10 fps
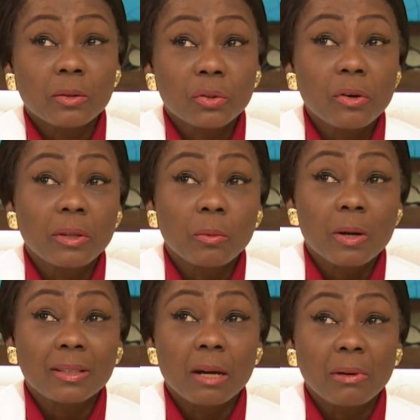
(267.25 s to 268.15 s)
So through the
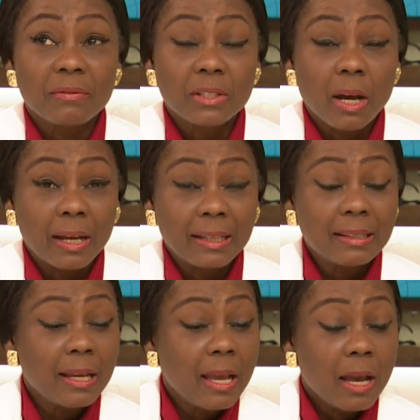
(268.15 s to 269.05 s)
work that we've done,
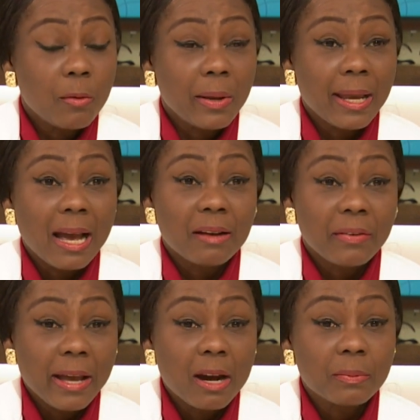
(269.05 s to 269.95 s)
mm-hmm. we
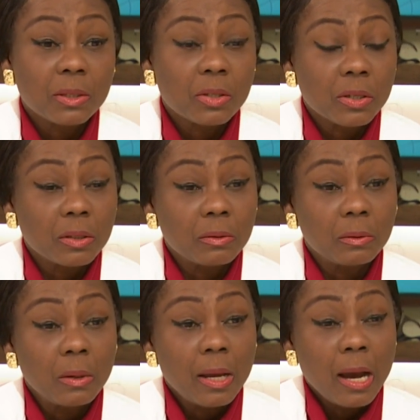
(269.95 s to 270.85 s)
have helped to,
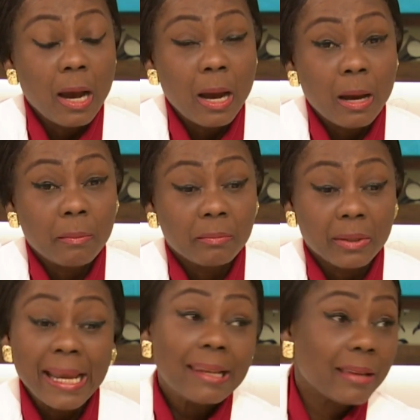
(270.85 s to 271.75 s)
um,
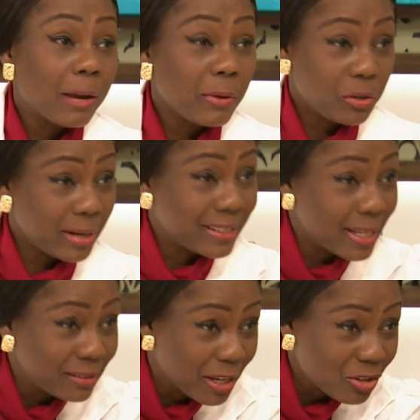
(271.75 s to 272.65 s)
in line with
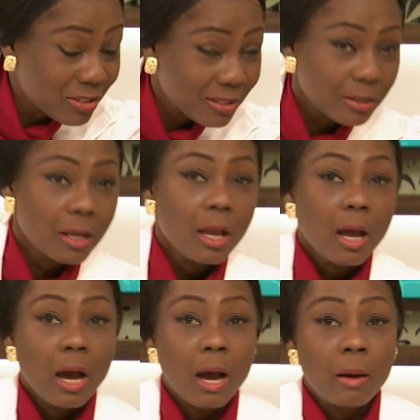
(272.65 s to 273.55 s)
United Nations, yeah.
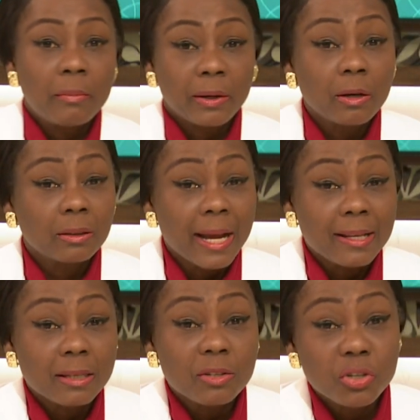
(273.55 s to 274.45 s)
um,
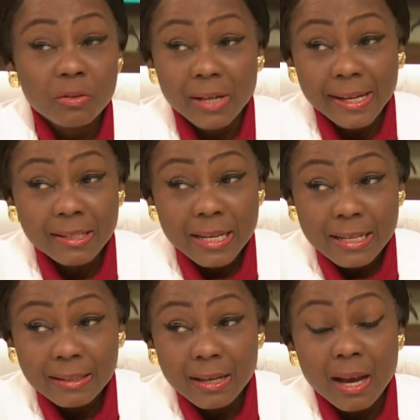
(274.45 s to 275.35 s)
recognizing June
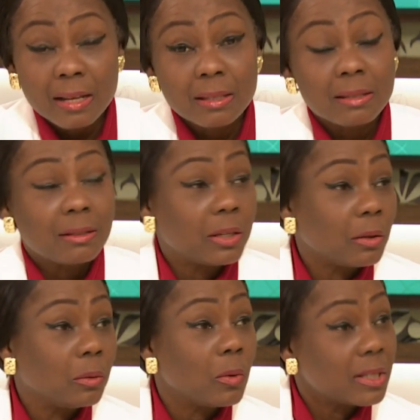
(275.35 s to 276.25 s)
nineteenth mm-hmm. as, you
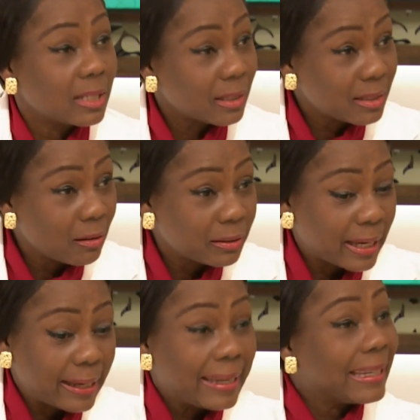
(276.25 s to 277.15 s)
know, World Sickle Cell
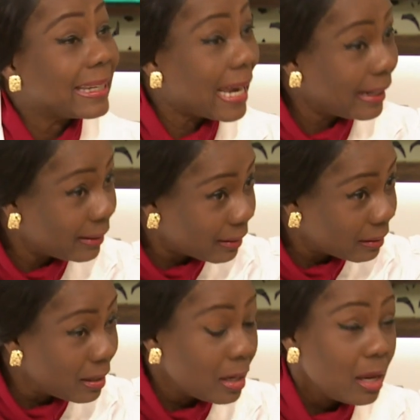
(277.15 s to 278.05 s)
Day in Canada,
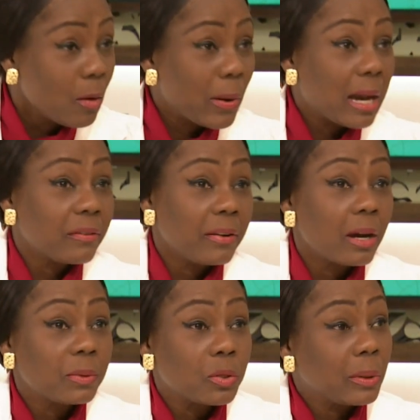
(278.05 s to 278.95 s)
mm-hmm. we have
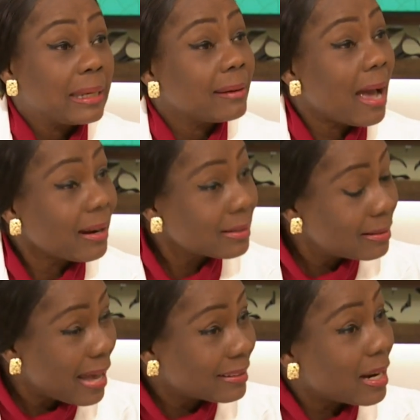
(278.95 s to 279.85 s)
helped to enact
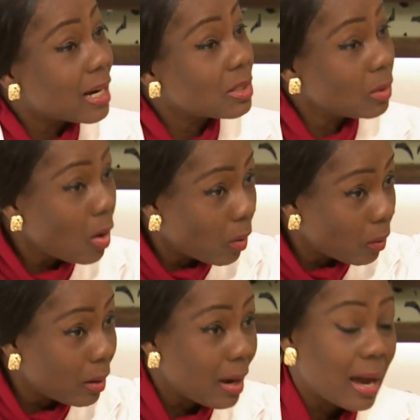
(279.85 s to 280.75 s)
that as
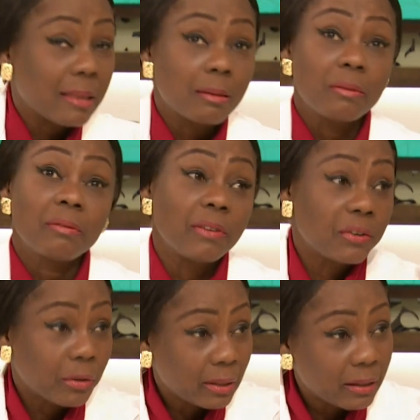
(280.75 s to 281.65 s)
law mm-hmm. at
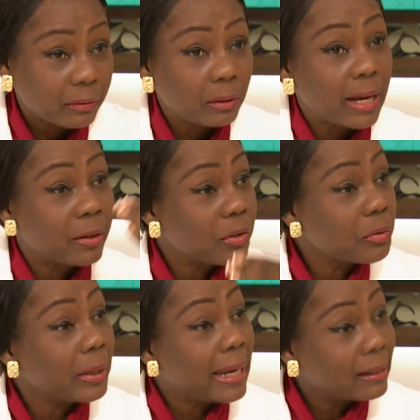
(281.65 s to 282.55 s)
federal level and mm-hmm.
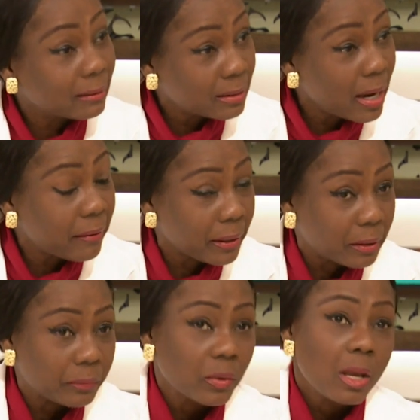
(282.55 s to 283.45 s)
also in
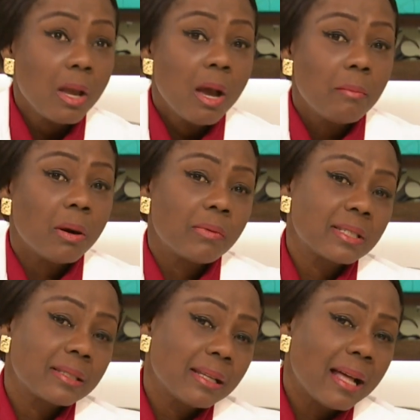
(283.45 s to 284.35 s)
Ontario. Yeah. But we
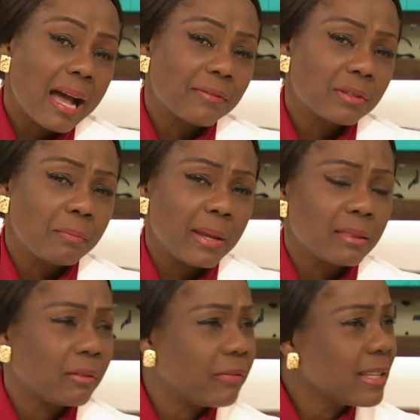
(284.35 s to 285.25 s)
still have to be in
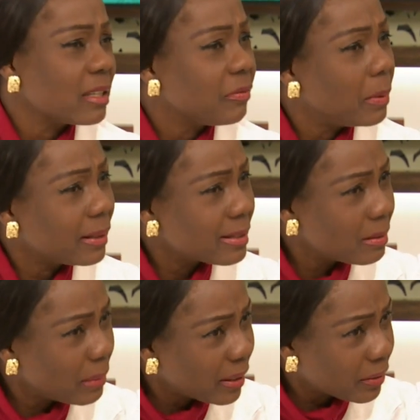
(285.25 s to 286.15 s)
the face of
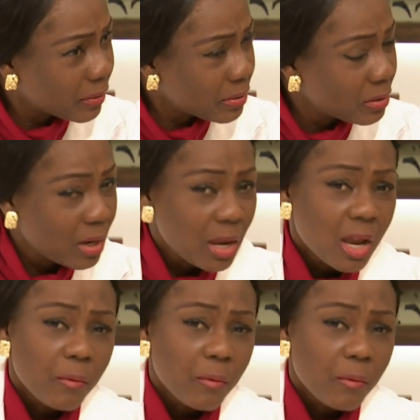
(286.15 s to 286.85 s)
policymakers. Yeah.